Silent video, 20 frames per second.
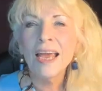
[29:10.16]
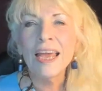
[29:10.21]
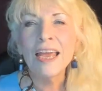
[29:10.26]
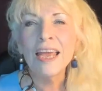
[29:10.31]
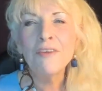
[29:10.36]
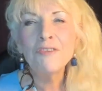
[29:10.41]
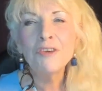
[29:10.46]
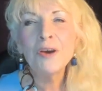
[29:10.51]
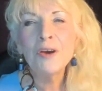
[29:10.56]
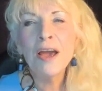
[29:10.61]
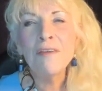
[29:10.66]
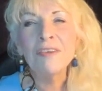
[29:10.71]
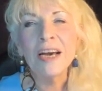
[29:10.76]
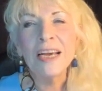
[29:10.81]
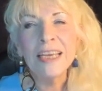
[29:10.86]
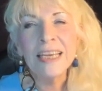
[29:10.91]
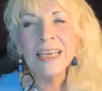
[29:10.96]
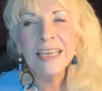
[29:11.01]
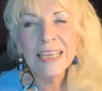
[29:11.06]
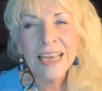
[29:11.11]
If you have
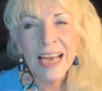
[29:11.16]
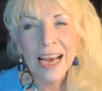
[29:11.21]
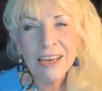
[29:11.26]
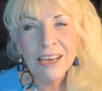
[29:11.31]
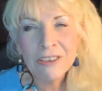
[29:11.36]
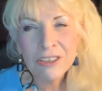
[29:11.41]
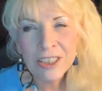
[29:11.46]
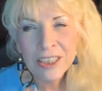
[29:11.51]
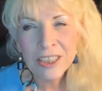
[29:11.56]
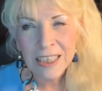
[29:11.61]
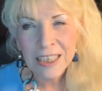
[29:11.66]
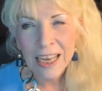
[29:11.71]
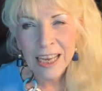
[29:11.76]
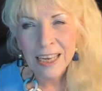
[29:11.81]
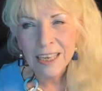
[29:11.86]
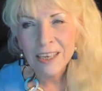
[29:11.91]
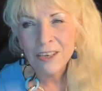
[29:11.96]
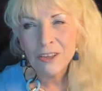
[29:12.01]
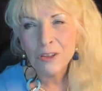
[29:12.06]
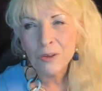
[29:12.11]
any
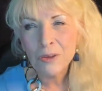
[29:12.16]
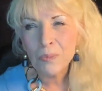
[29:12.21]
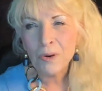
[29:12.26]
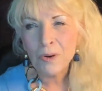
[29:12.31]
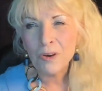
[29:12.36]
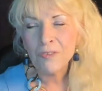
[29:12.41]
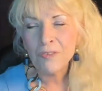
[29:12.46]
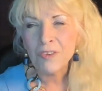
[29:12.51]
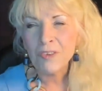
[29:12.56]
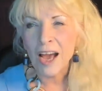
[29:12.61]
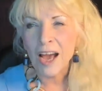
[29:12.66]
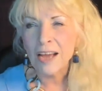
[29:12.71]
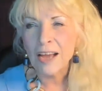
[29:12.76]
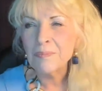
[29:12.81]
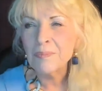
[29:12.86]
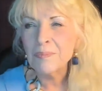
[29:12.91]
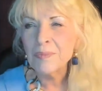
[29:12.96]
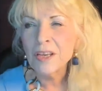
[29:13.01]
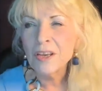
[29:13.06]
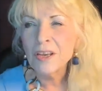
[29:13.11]
understanding of the Word of
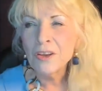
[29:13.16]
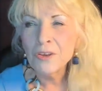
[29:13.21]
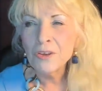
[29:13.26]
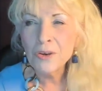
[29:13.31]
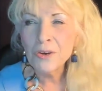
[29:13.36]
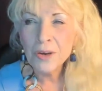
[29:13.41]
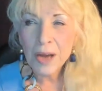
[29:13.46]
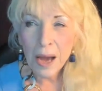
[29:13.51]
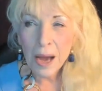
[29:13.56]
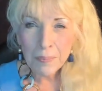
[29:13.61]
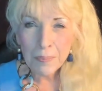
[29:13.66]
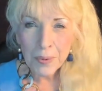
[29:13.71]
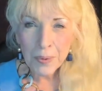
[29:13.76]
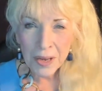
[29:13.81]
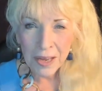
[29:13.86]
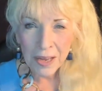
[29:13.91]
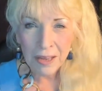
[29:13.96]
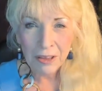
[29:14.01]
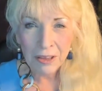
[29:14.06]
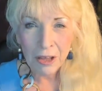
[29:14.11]
God, you
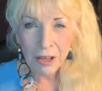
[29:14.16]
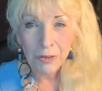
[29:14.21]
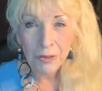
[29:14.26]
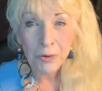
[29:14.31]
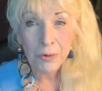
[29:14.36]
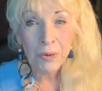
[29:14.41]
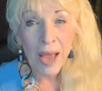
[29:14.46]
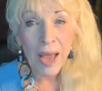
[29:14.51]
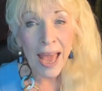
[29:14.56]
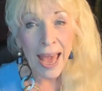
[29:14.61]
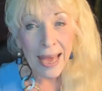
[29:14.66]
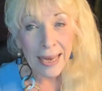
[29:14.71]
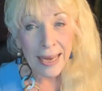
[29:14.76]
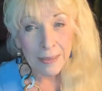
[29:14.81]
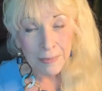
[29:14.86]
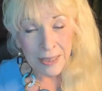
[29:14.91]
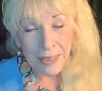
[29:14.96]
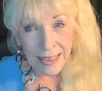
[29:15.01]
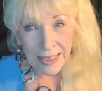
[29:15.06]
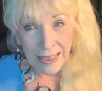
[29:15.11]
comprehend that through
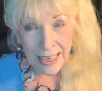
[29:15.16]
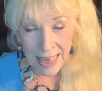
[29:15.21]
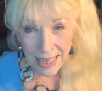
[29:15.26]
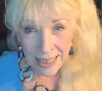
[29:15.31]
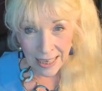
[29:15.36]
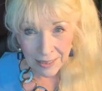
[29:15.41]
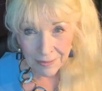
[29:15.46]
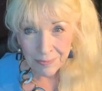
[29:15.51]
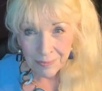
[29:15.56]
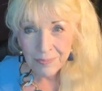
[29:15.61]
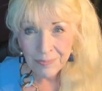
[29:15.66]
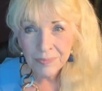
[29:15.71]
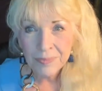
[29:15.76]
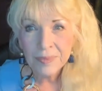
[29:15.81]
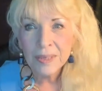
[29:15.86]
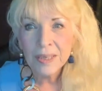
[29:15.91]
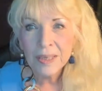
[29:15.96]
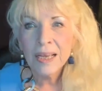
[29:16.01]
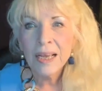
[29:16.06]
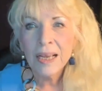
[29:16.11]
Adam's sin,
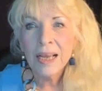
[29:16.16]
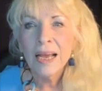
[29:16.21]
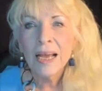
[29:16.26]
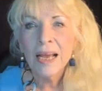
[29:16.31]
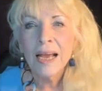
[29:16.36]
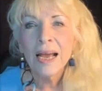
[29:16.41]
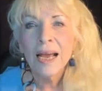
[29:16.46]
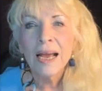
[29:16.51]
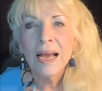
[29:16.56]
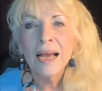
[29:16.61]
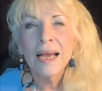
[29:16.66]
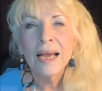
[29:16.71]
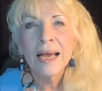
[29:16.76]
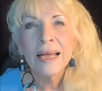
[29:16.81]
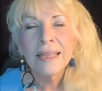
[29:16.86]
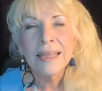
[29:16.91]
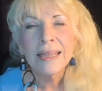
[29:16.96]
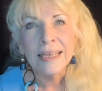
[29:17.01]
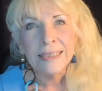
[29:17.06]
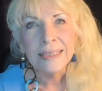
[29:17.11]

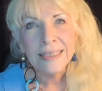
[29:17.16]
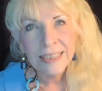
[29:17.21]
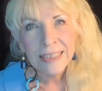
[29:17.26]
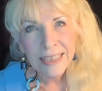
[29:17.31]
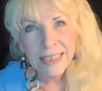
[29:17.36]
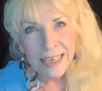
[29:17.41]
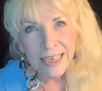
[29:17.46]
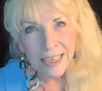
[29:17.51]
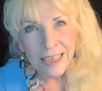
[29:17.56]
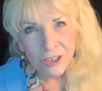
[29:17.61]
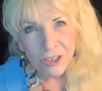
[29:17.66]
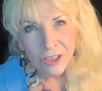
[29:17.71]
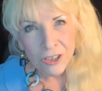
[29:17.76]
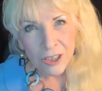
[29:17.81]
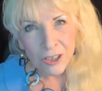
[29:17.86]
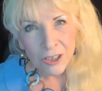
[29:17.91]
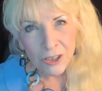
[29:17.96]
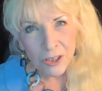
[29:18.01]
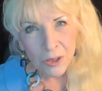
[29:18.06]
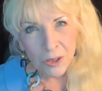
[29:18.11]
that sin
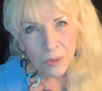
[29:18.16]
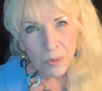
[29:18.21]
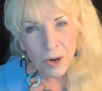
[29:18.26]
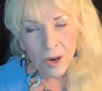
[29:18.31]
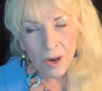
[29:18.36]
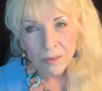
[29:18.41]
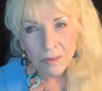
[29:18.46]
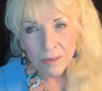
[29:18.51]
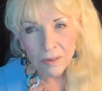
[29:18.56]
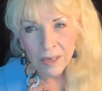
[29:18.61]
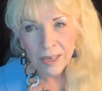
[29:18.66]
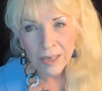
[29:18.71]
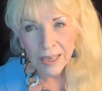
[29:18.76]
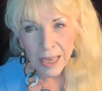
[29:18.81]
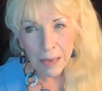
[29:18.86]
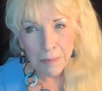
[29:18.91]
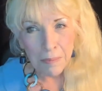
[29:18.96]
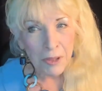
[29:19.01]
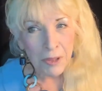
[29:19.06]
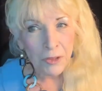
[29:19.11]
entered into the world and it
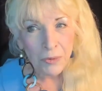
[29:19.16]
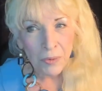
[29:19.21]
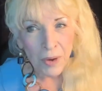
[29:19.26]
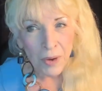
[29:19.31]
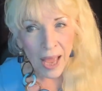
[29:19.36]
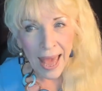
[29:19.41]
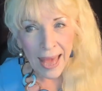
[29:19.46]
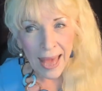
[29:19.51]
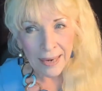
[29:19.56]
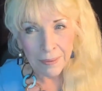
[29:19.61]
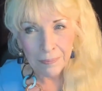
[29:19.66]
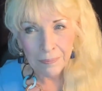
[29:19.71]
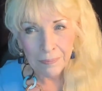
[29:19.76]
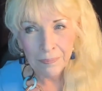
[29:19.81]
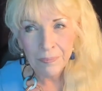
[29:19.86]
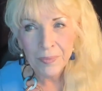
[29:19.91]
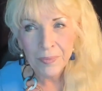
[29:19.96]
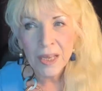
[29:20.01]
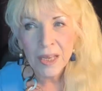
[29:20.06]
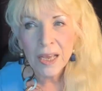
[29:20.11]
came in through
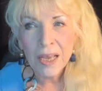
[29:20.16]
Adam.